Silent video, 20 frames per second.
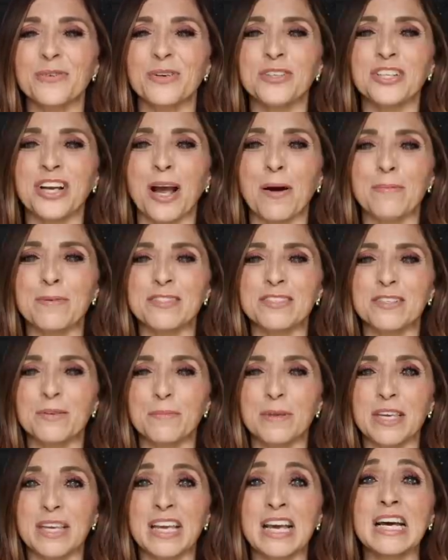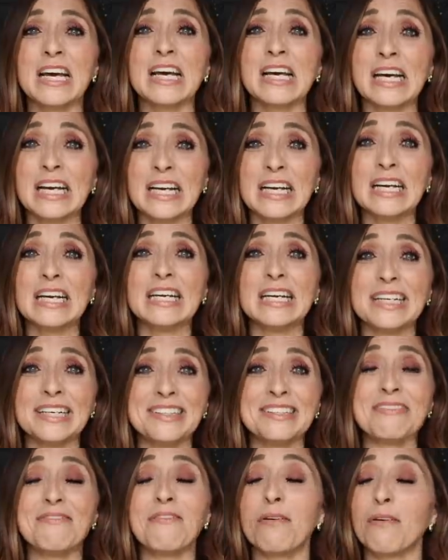which happens to be
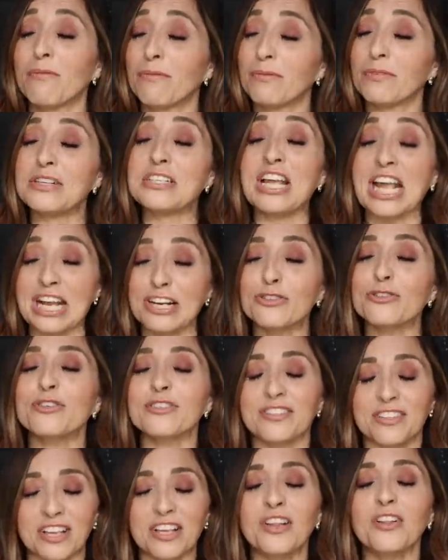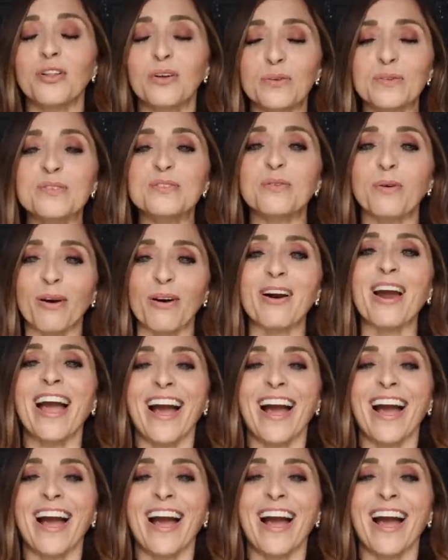dangerously close to our